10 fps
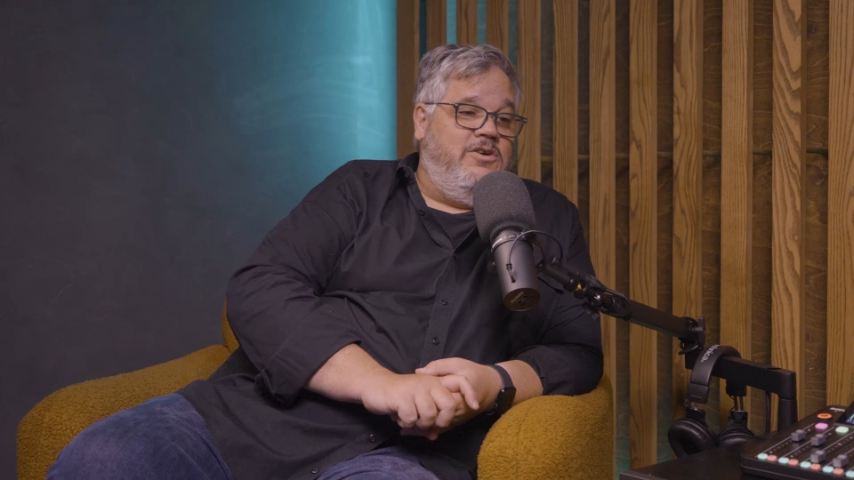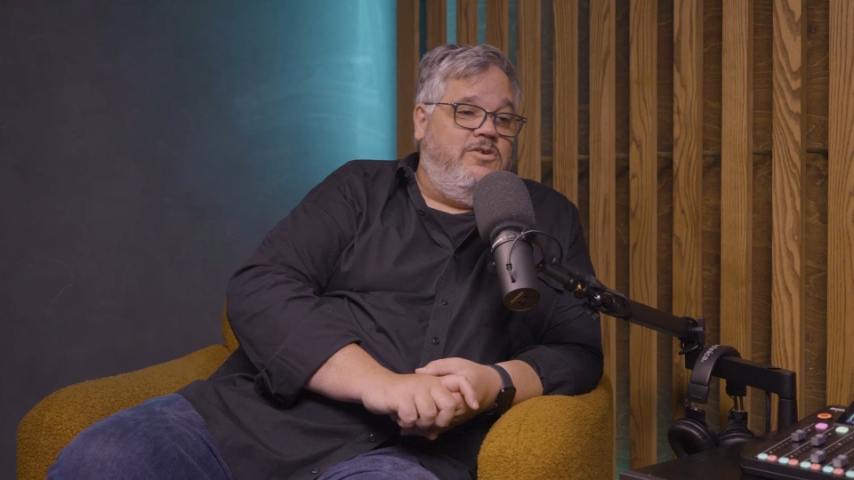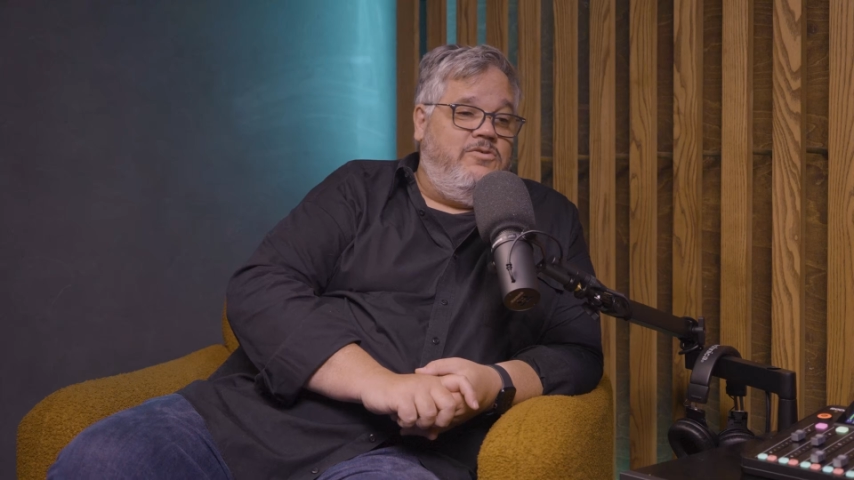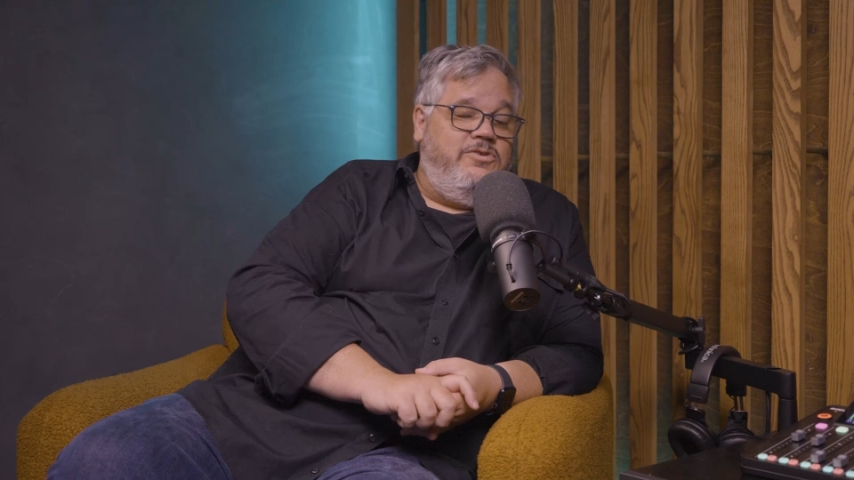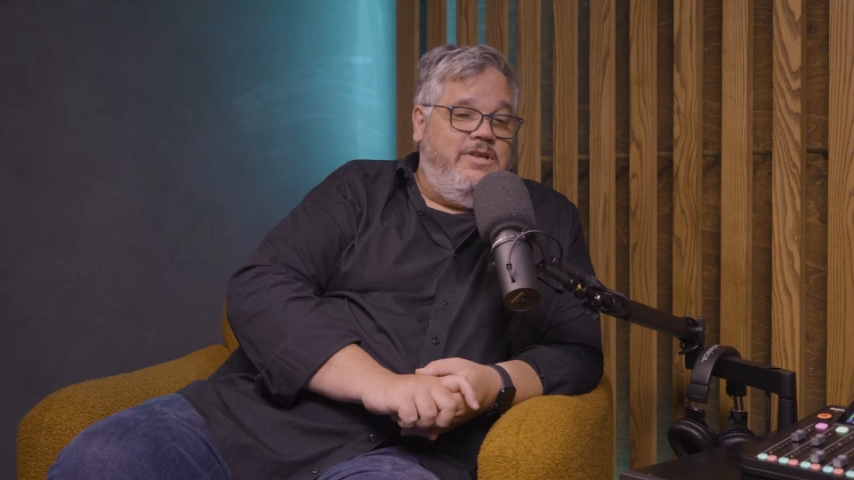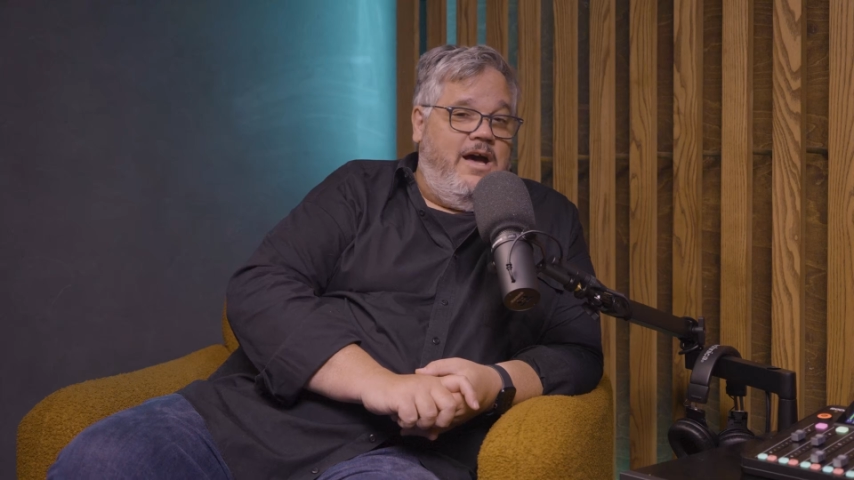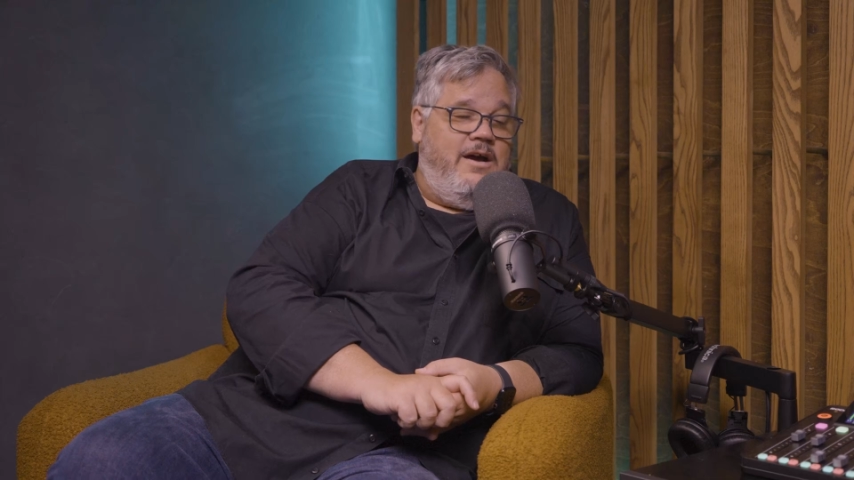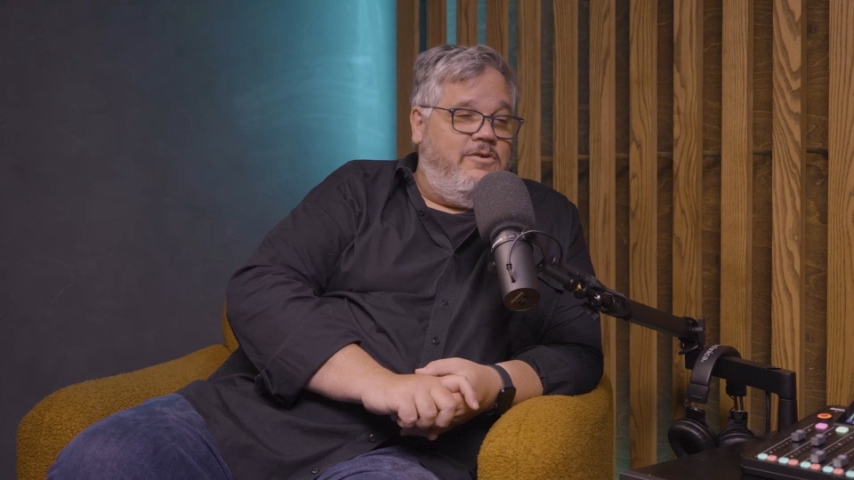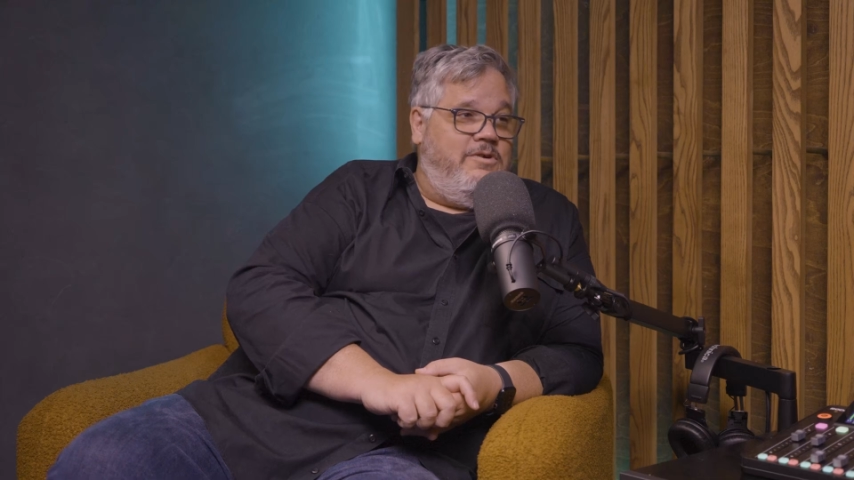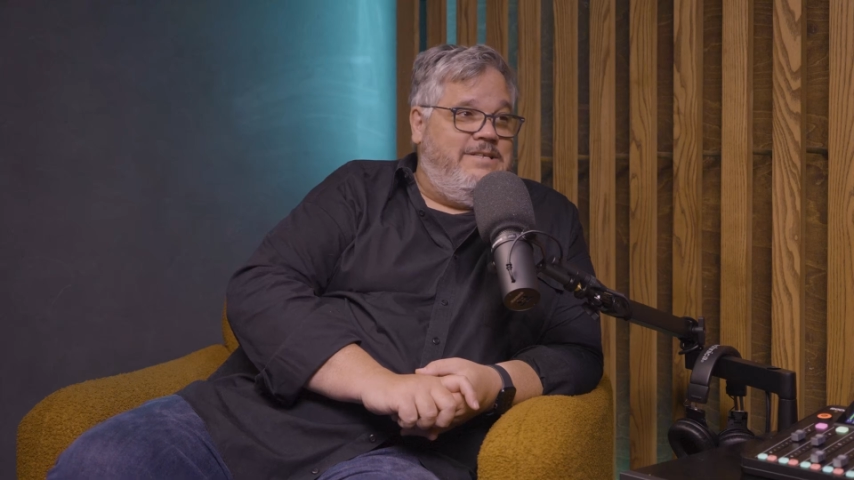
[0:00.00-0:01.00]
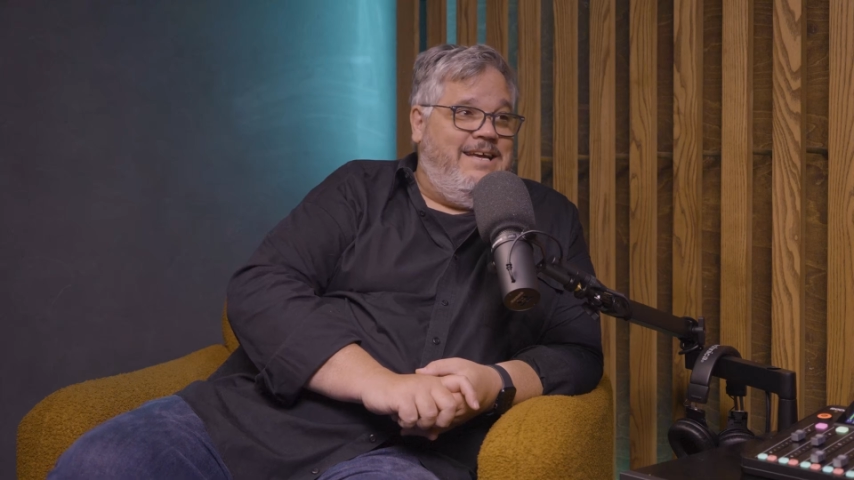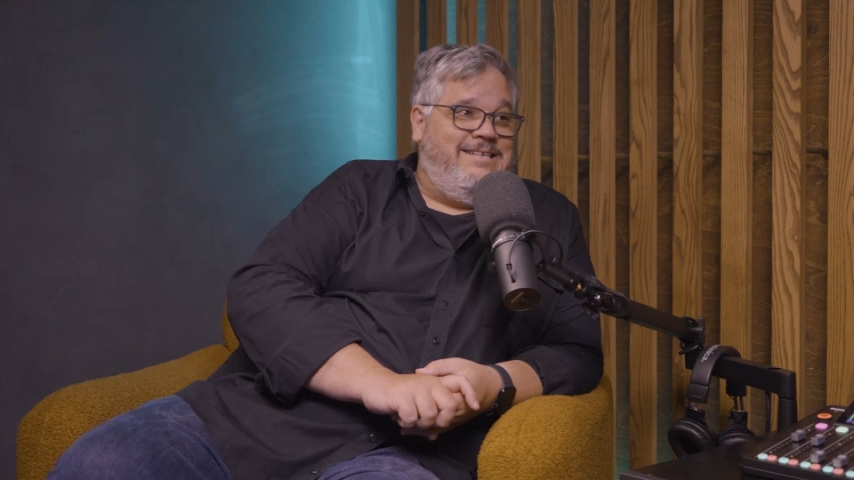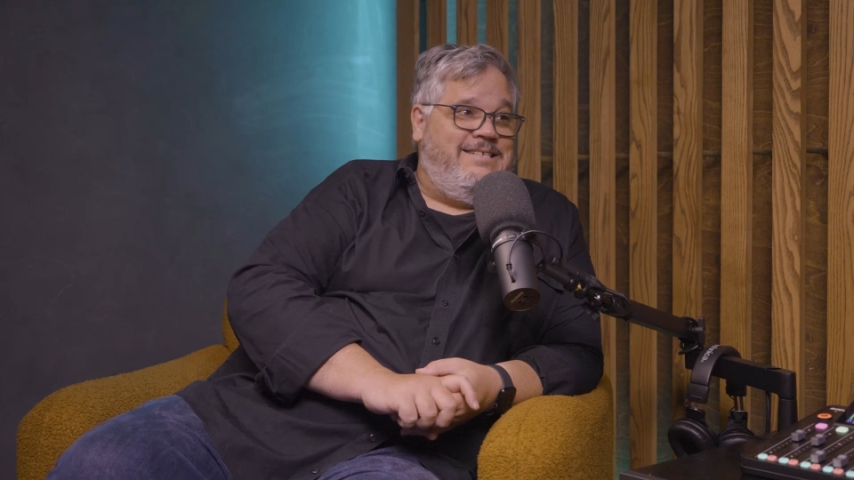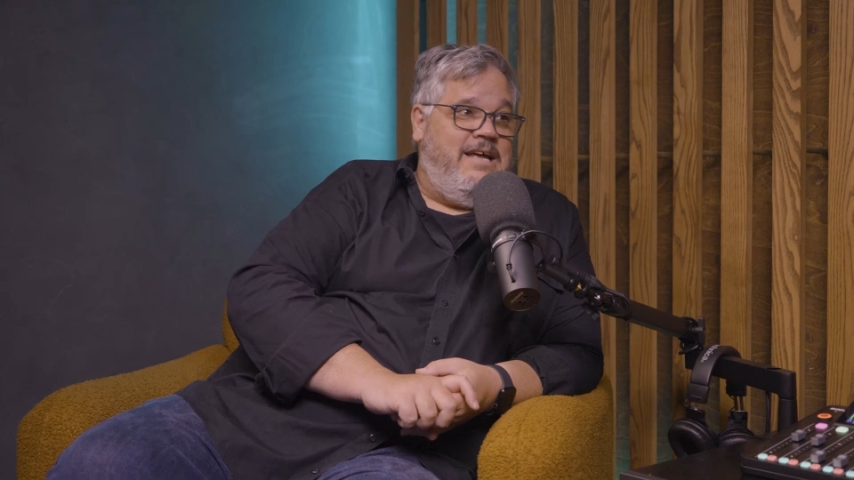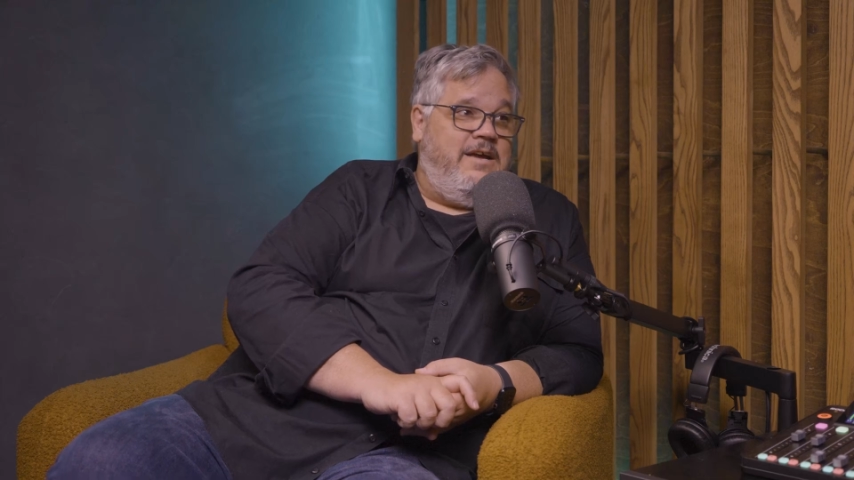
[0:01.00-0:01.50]
a Google Doc or a
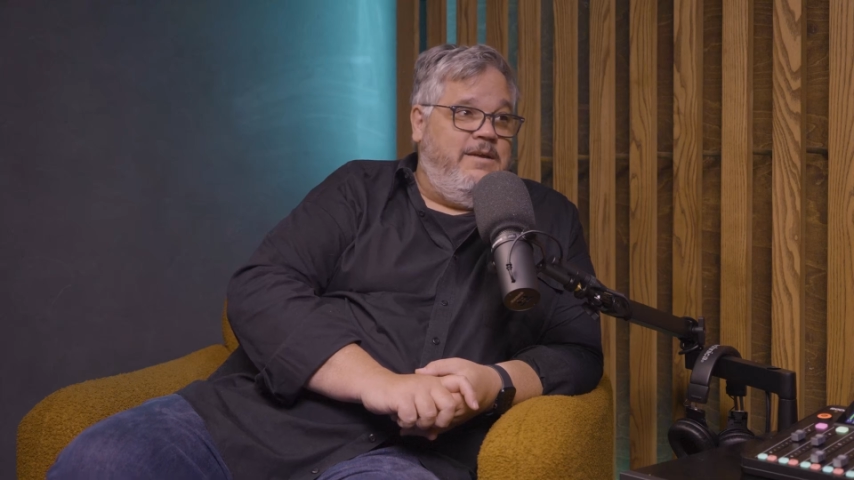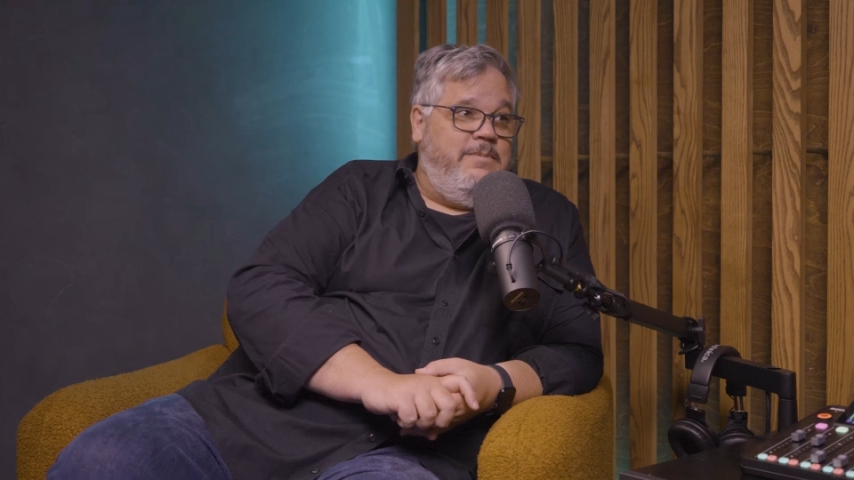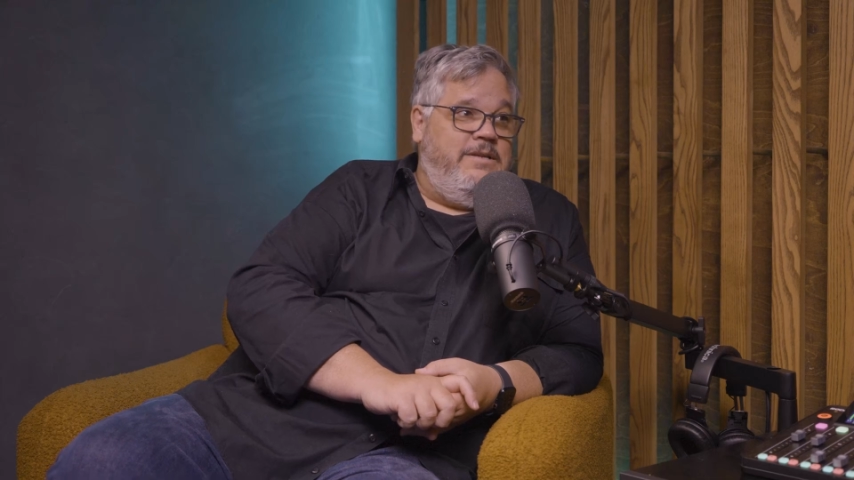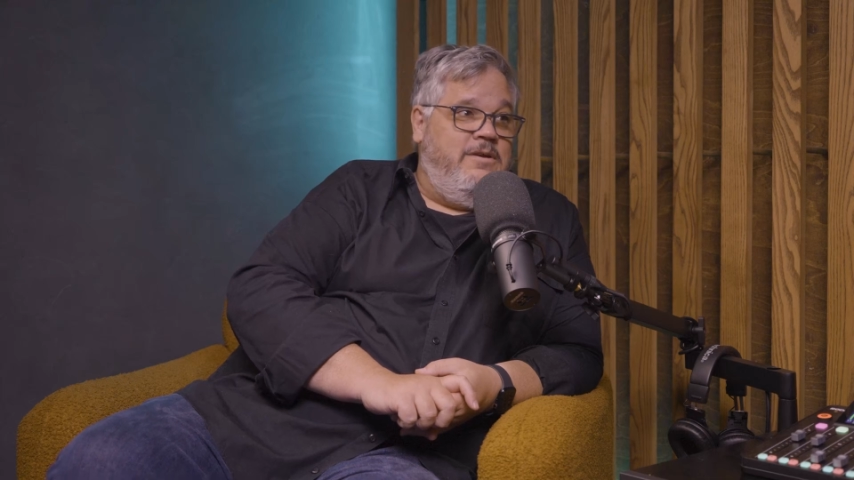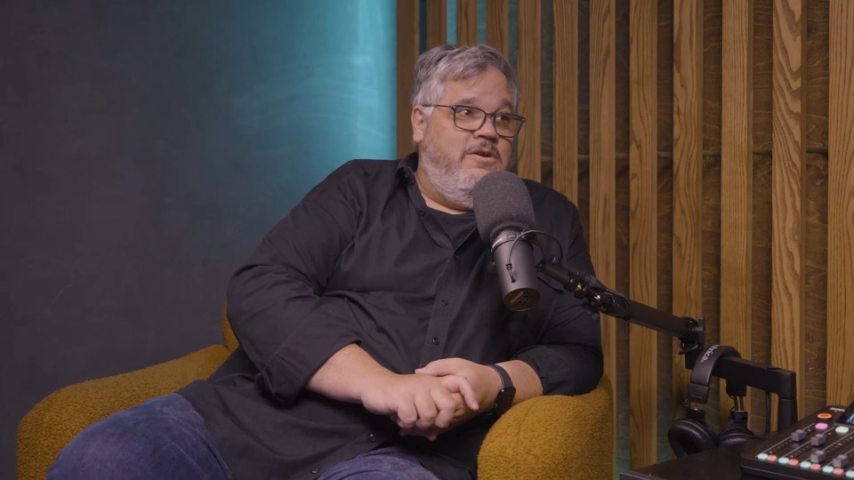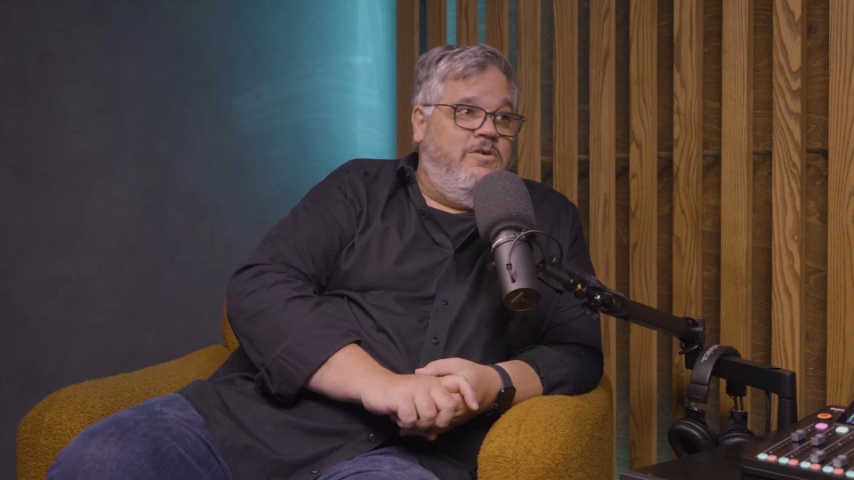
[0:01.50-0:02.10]
text document